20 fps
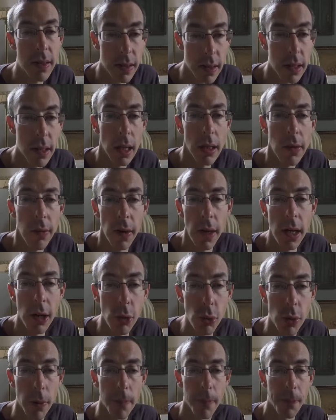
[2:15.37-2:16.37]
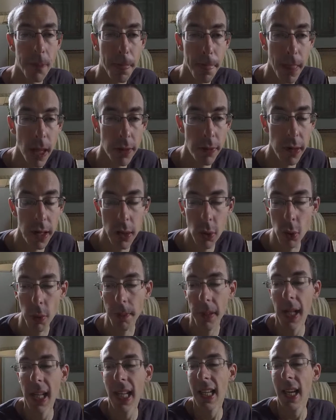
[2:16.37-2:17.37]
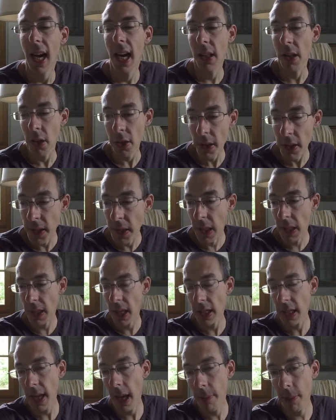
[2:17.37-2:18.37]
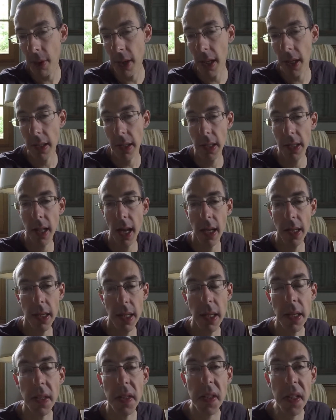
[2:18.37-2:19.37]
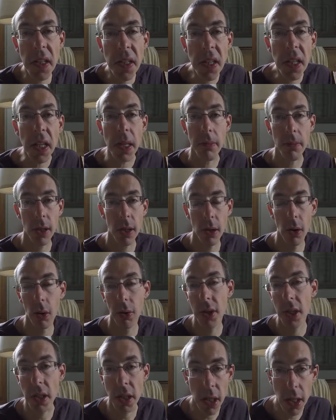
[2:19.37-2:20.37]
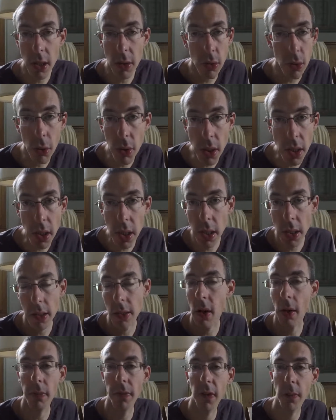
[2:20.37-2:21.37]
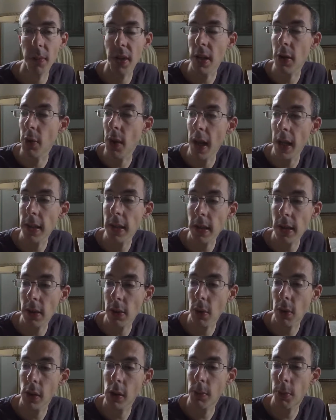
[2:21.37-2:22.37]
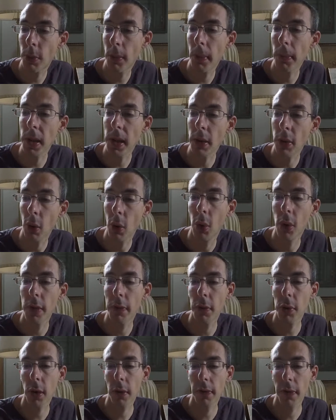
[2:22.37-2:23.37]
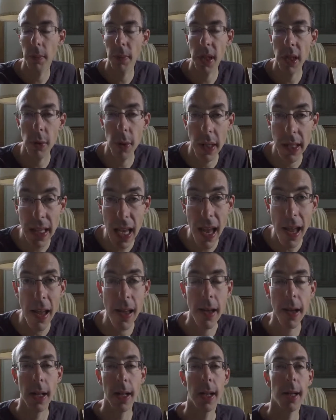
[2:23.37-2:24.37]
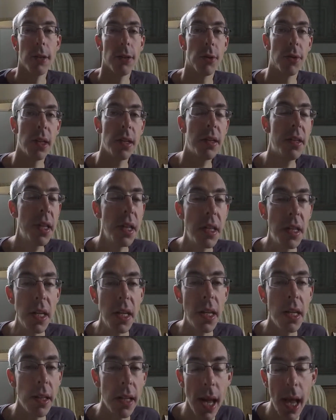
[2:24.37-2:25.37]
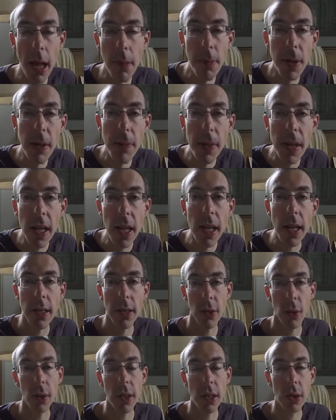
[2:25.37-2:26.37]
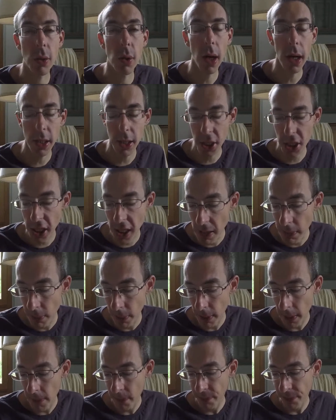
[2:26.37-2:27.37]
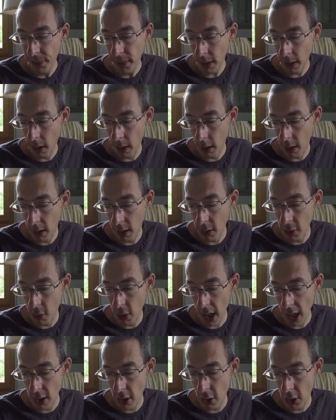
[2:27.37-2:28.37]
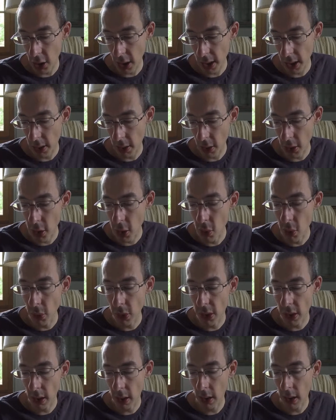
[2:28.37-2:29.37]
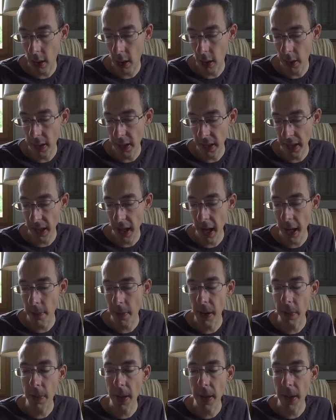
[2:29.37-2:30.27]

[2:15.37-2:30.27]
that's very good. That's very good. Another thing that's happening these days is Didi. You know Didi is come from the US, so you probably know if you are from the USA. So there's Didi, the app, so it's quite cheap. You can just use this app.